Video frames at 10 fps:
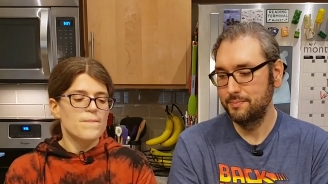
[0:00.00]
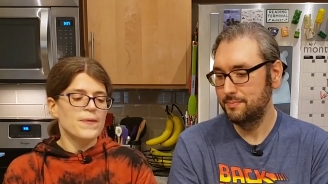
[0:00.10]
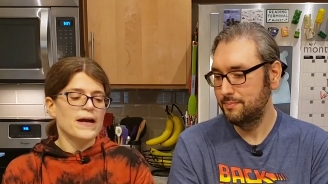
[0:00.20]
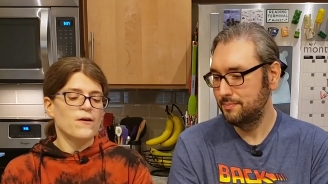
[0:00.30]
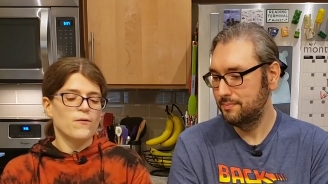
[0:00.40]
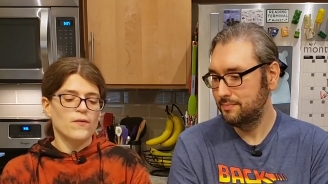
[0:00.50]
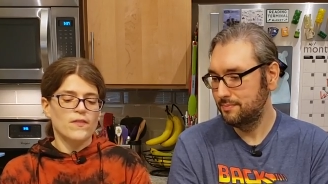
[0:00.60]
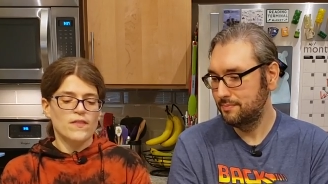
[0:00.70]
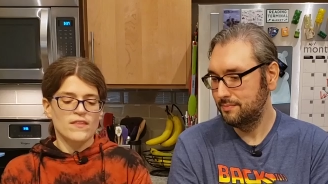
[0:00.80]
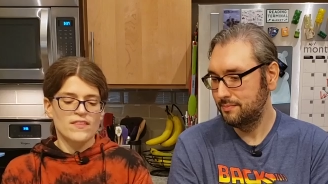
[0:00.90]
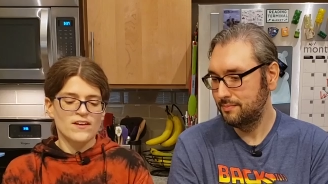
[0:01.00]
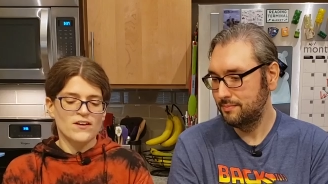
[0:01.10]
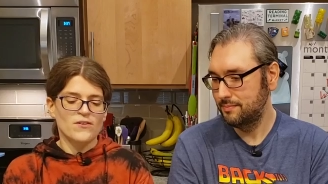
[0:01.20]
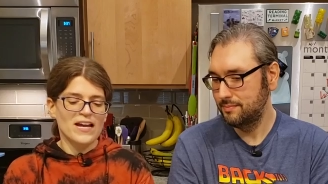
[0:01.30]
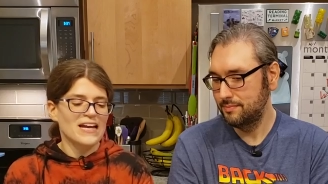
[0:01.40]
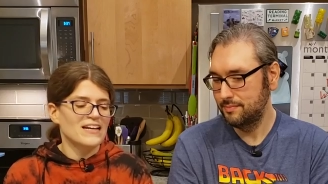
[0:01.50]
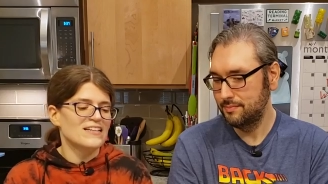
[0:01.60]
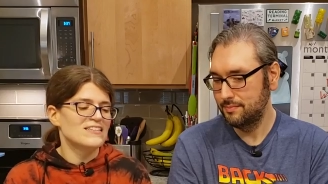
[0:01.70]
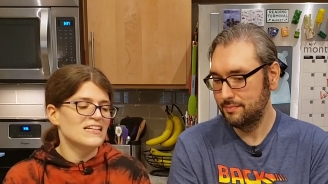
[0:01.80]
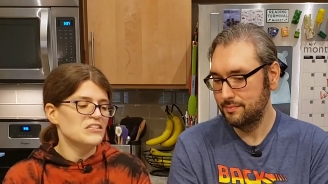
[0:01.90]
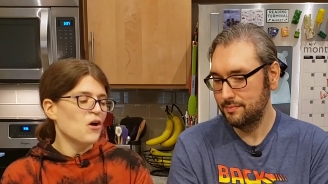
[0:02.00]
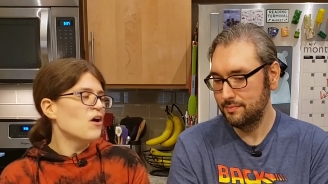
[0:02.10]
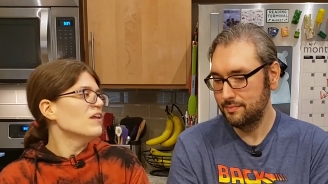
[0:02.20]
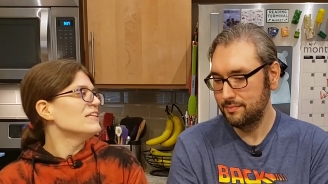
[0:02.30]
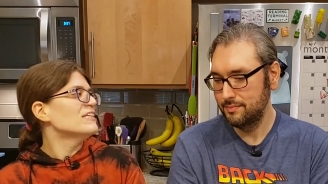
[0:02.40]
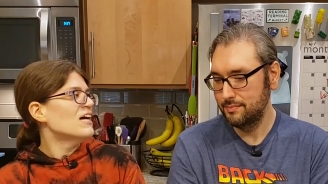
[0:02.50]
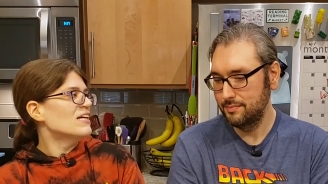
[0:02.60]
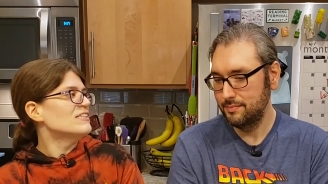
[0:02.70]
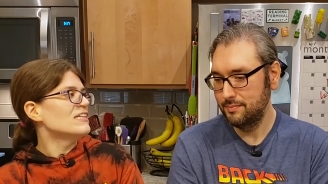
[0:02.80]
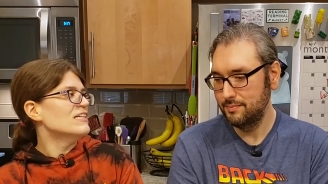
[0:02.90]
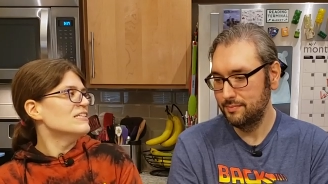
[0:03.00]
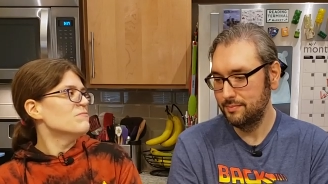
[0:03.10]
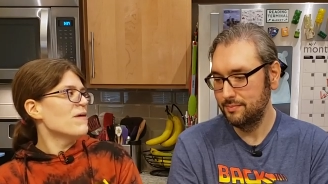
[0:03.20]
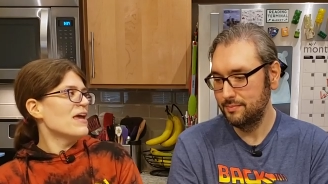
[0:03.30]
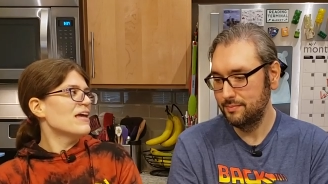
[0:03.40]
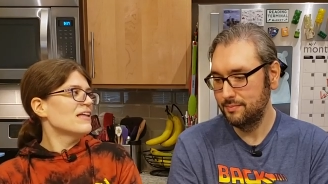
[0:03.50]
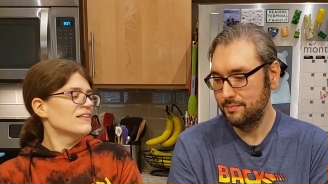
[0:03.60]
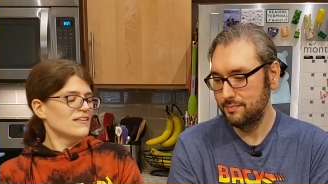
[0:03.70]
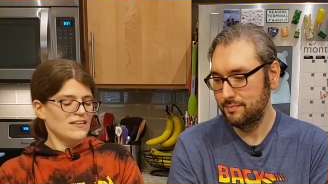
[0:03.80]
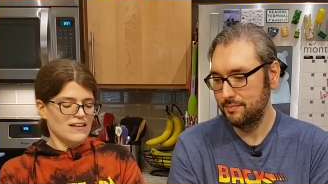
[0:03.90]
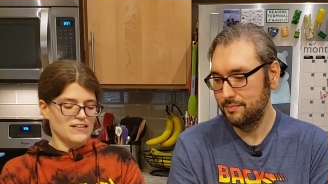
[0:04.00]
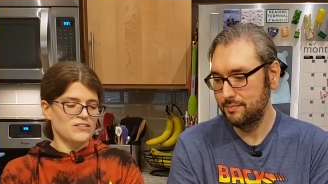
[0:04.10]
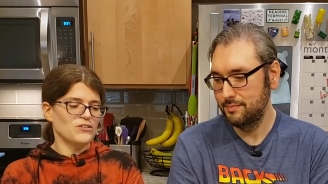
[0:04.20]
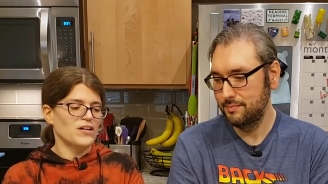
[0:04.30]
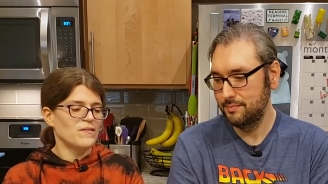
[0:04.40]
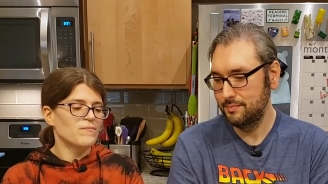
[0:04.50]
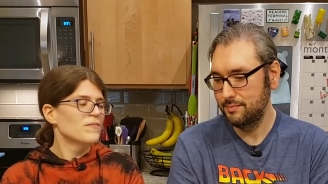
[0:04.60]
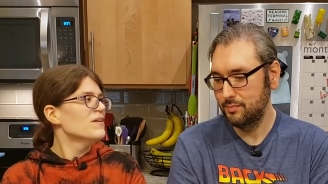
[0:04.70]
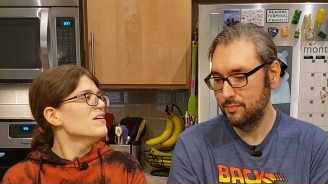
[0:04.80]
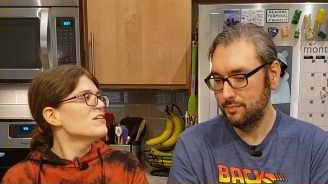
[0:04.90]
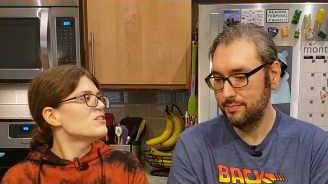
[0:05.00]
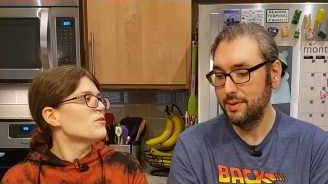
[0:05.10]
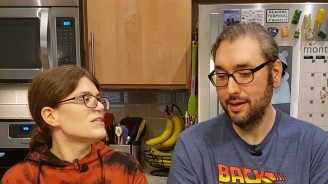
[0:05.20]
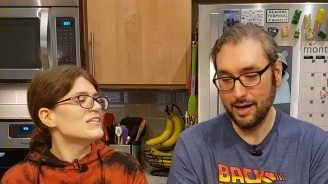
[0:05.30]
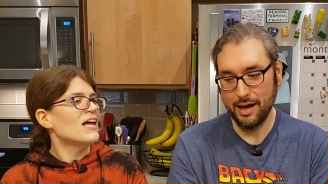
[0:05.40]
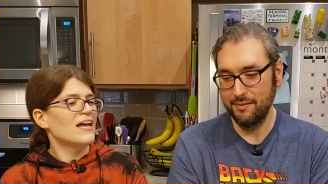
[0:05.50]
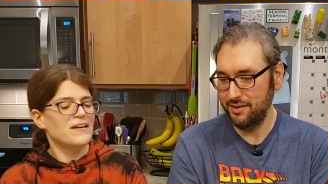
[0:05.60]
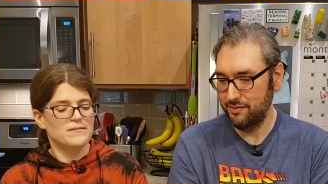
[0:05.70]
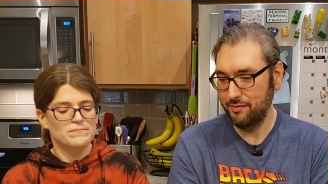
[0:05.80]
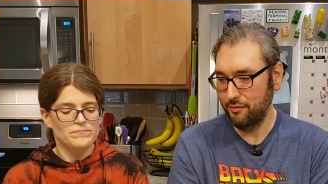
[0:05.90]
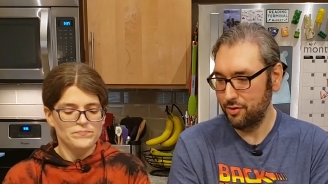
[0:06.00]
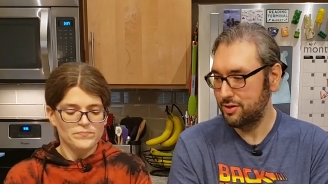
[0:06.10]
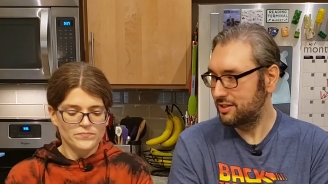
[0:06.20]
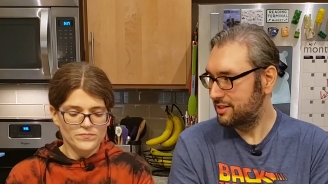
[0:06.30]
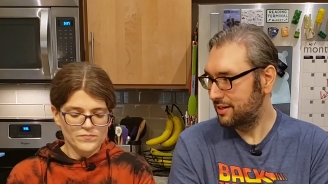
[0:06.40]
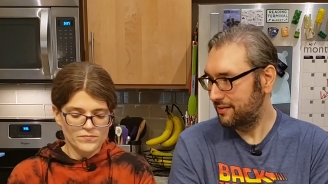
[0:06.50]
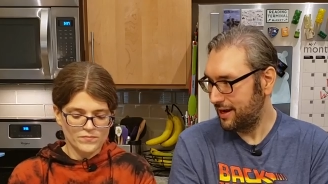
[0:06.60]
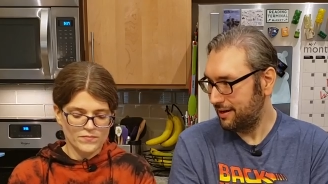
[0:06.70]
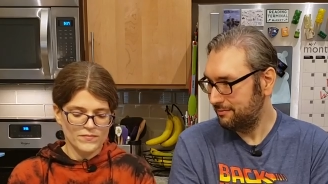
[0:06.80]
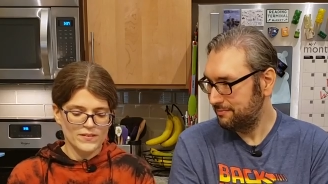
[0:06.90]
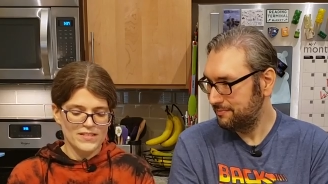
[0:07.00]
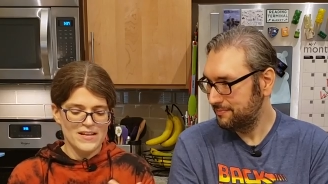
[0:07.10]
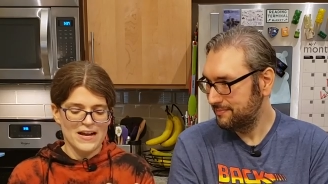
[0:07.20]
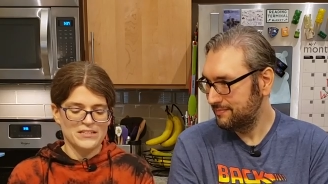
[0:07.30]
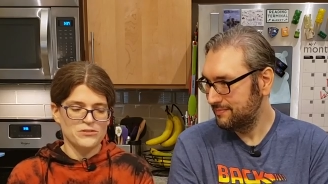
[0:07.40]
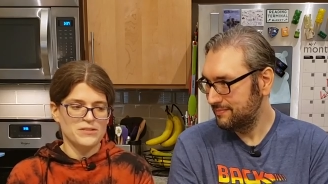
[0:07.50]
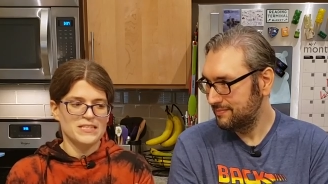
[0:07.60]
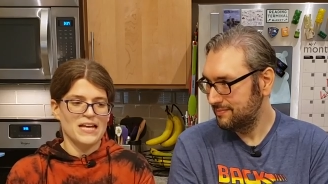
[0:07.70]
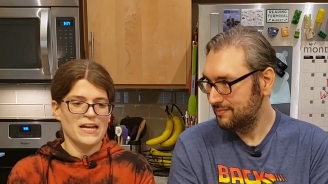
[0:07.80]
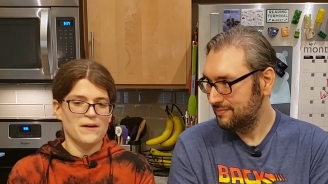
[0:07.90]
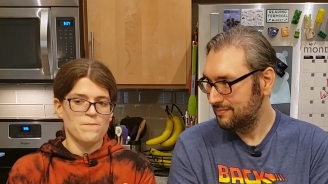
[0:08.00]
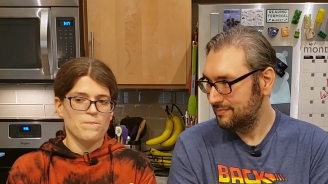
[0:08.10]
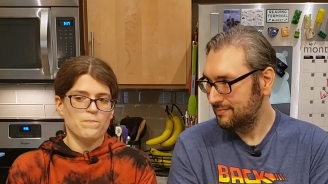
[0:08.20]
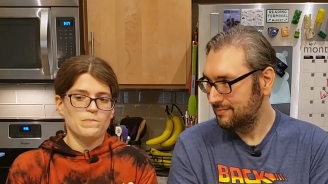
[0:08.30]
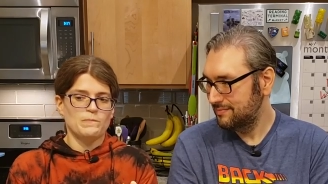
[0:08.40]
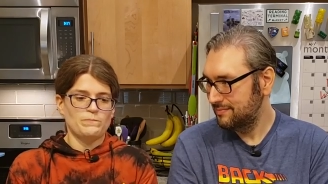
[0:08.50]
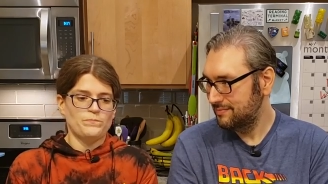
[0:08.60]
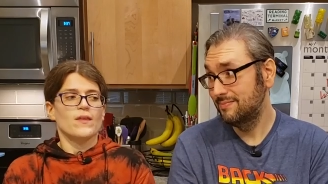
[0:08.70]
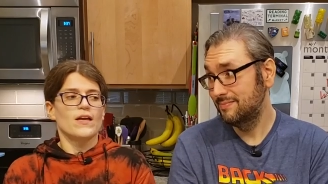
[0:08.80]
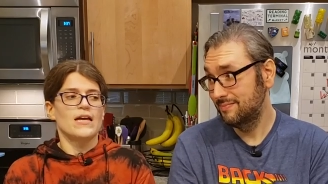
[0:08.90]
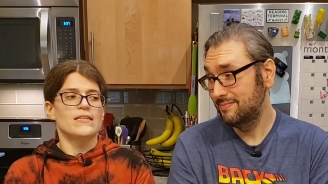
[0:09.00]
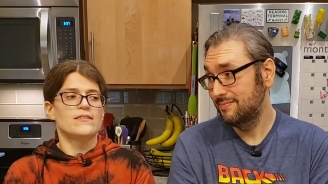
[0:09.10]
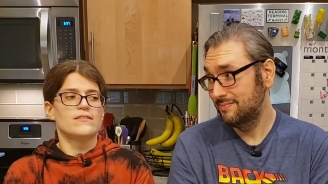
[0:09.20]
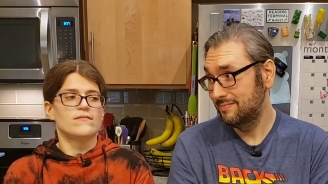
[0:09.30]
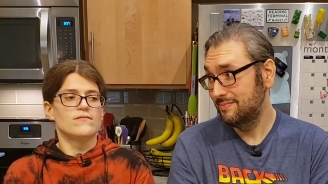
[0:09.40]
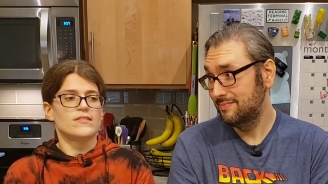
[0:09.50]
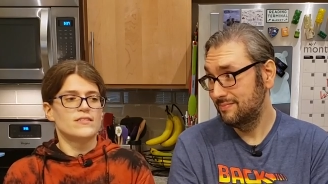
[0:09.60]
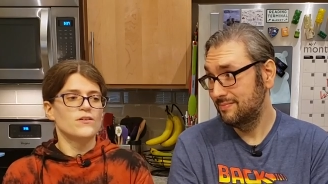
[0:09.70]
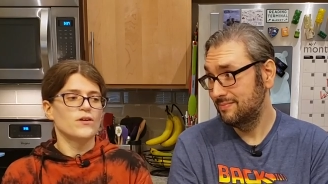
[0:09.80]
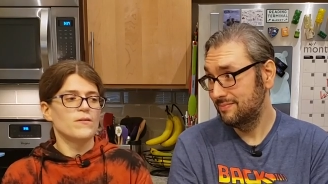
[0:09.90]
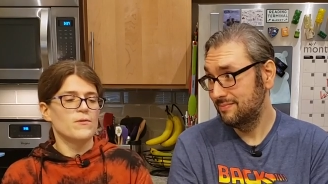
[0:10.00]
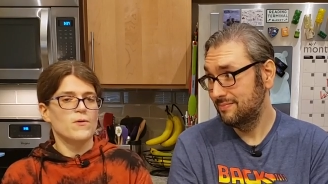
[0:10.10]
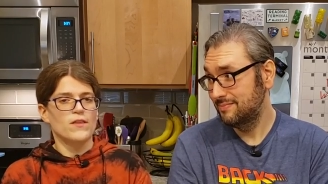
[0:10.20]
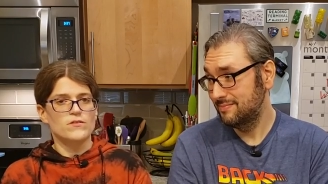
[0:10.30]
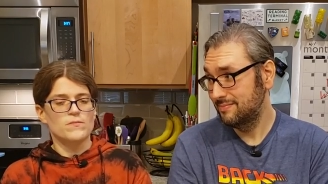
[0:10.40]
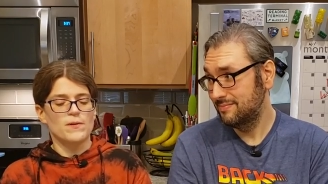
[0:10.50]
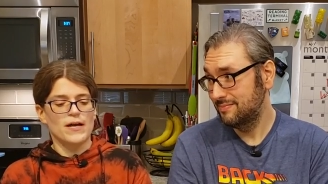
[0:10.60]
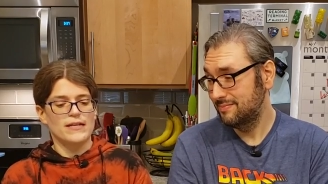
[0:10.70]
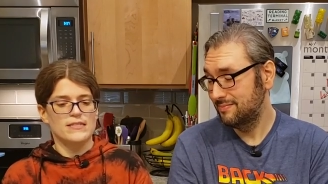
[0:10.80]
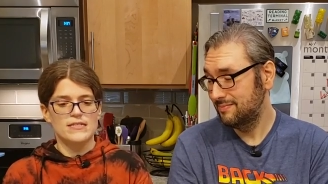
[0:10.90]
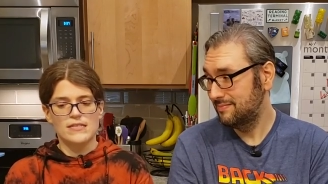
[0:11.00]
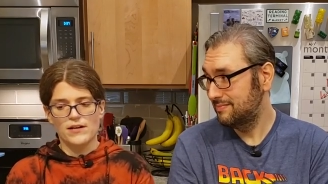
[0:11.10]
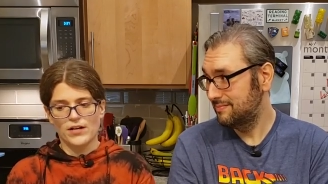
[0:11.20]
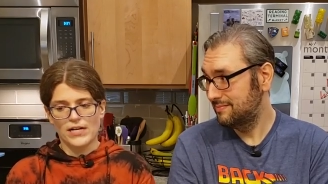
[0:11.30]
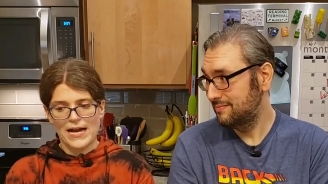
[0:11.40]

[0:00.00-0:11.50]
Speaker 1: now the Yonanas, that's all it does is make nice cream. So it's Out like
Speaker 2: different fruits and stuff. Yeah.
Speaker 1: Yeah, so it's like it's still going to be one of those appliances that you're going to